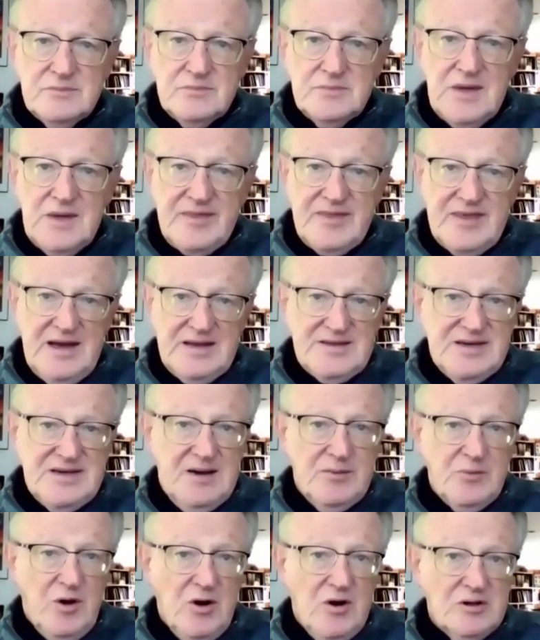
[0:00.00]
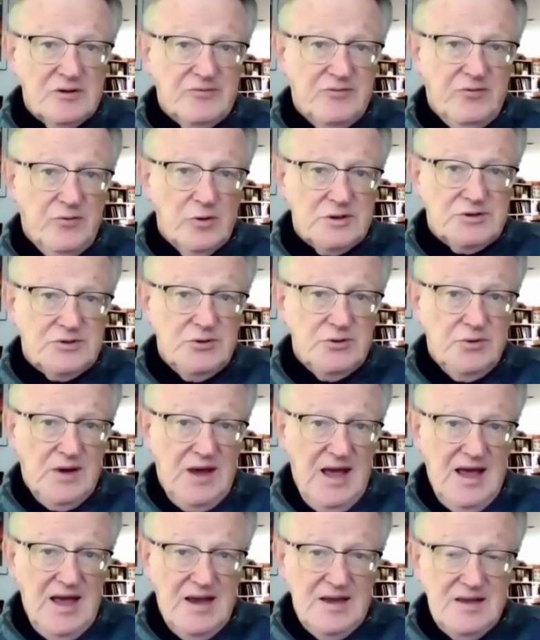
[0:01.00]
at that time called Fort
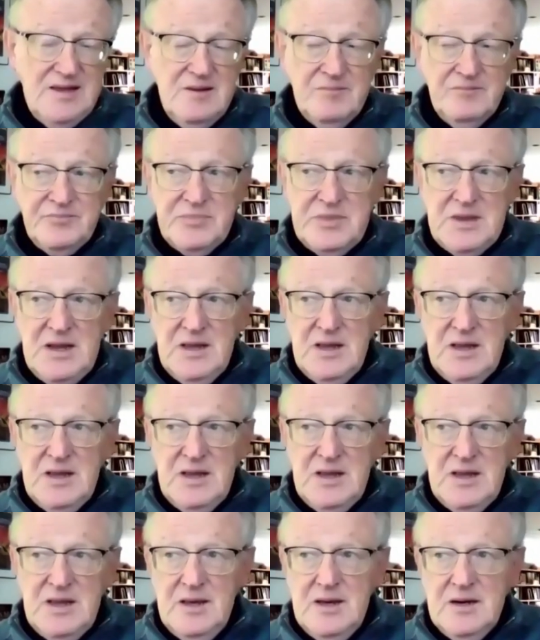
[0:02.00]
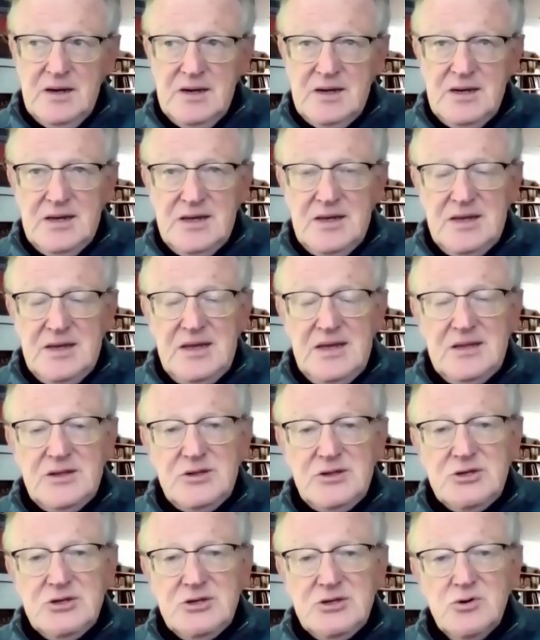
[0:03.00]
Duquesne, uh,
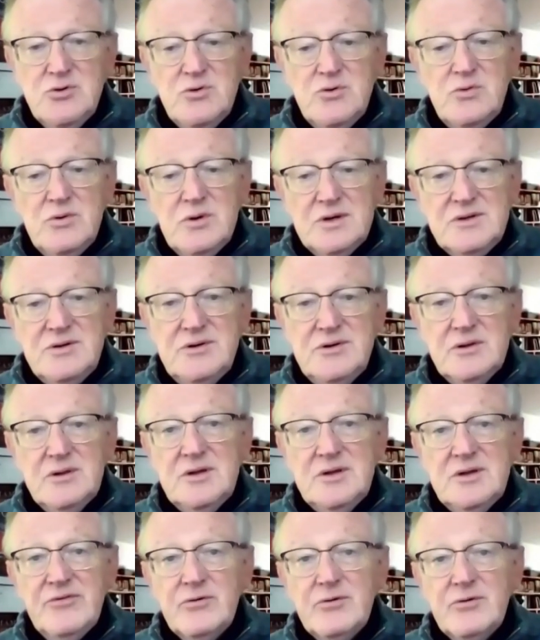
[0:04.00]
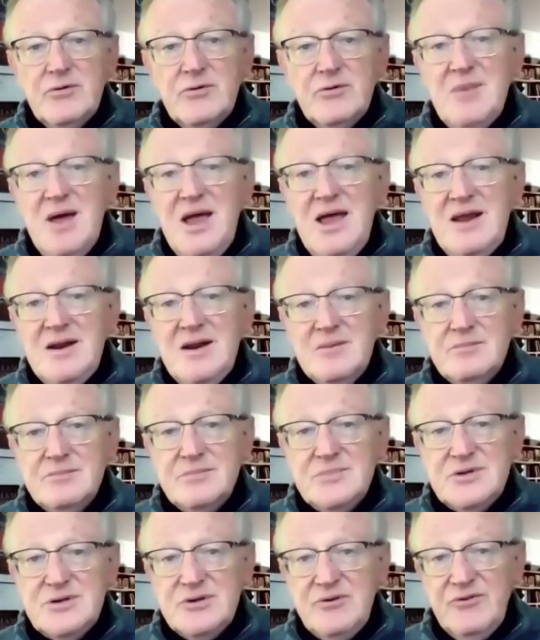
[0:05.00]
to deliver an
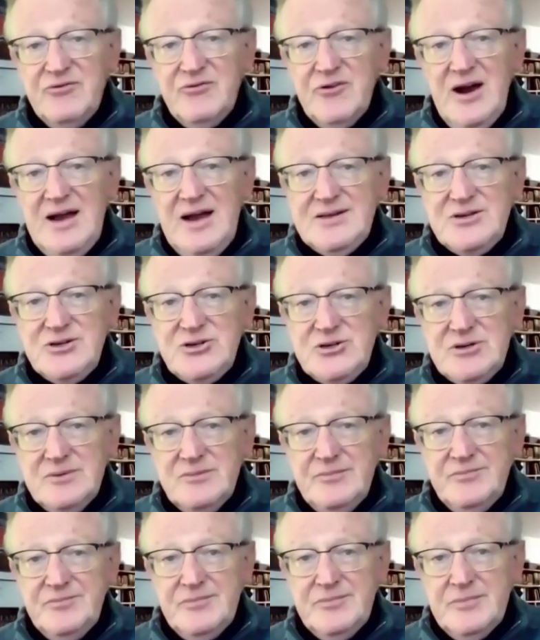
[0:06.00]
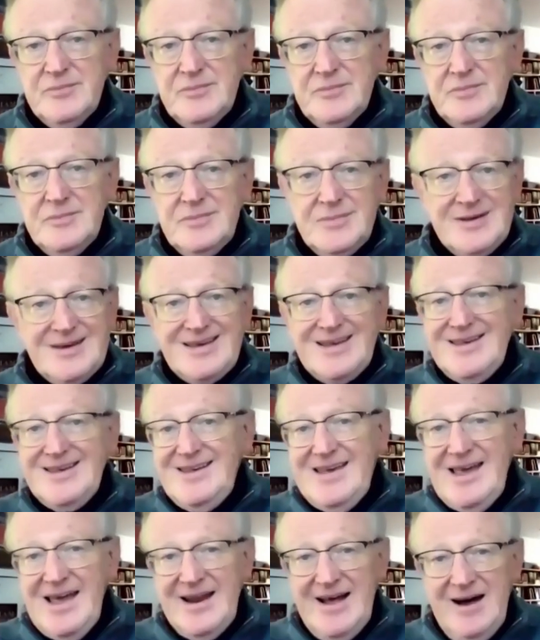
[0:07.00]
ultimatum to the French to
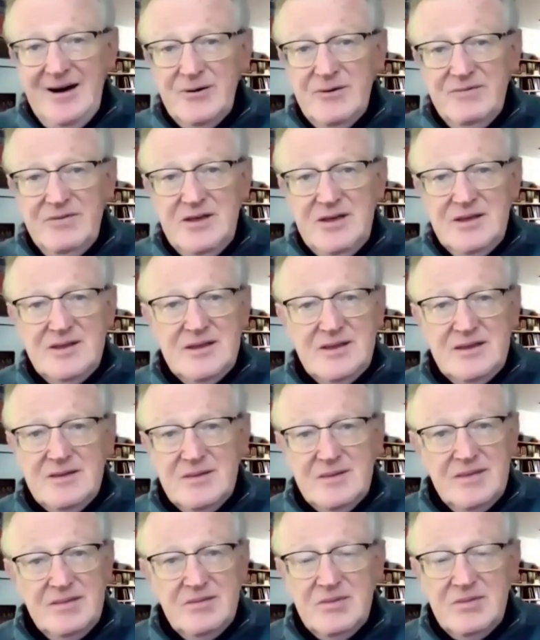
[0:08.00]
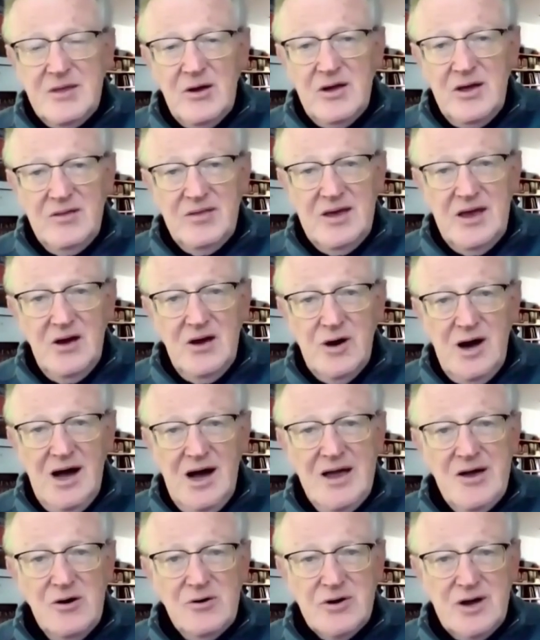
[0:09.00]
get out of the, the, uh, the
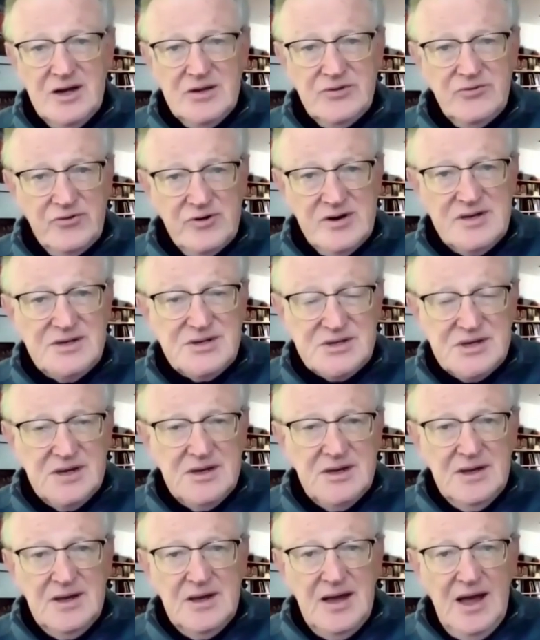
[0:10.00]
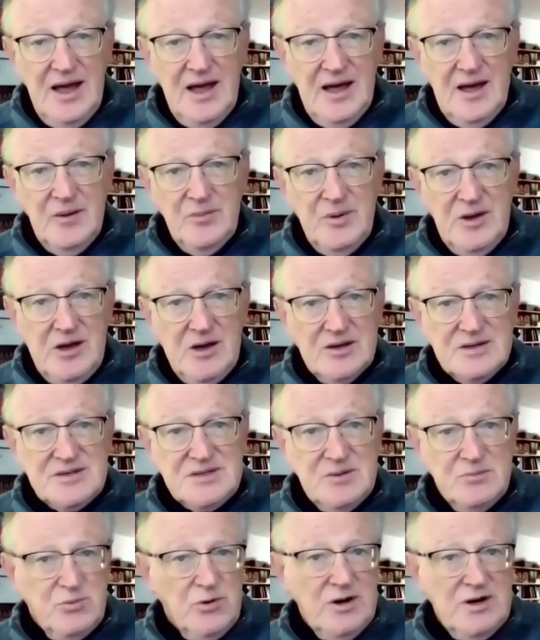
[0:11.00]
Ohio countries uh, because
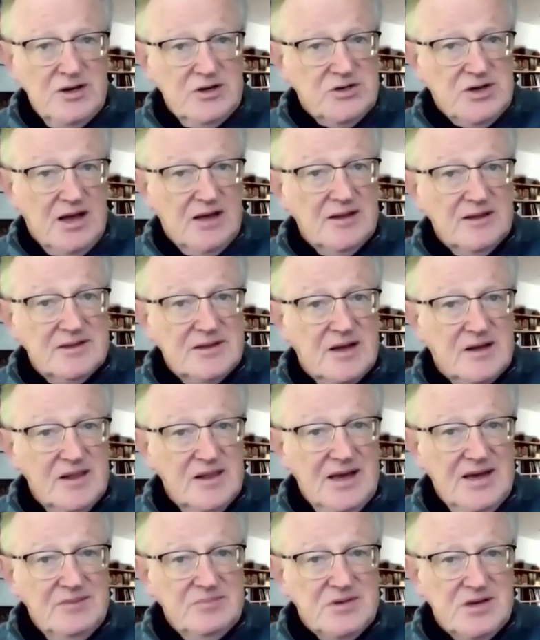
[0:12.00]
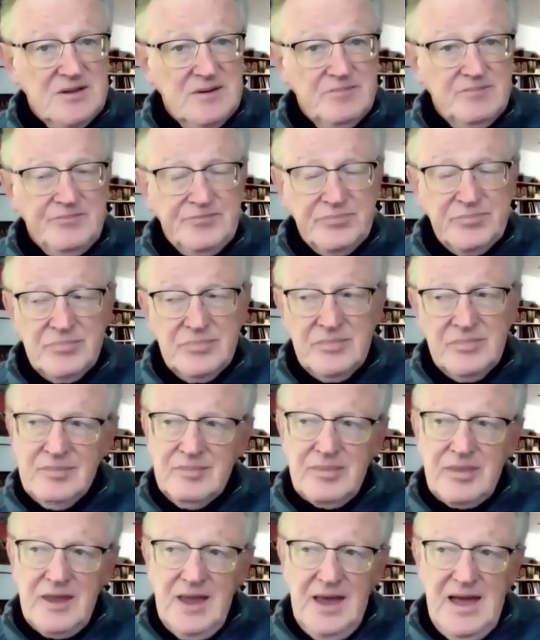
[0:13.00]
the British held claim to them.
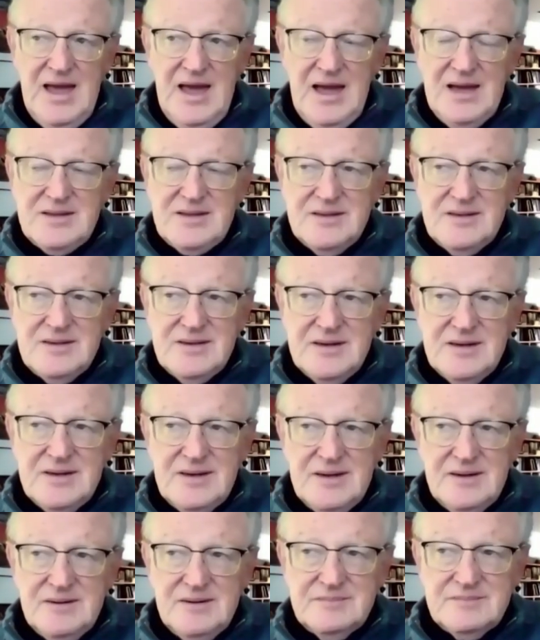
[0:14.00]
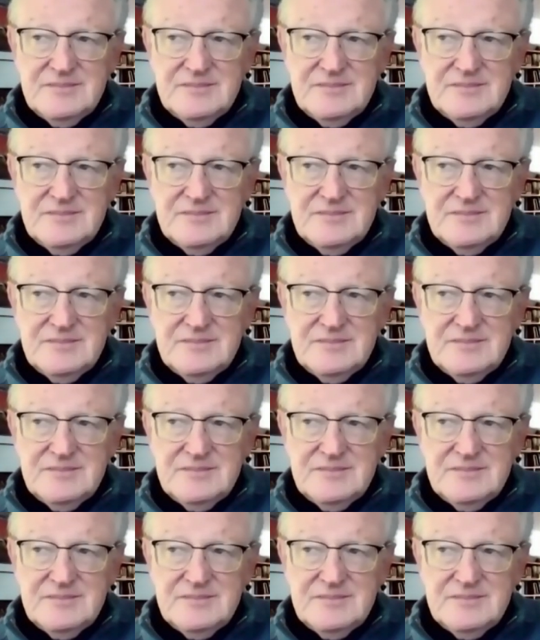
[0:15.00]
And uh,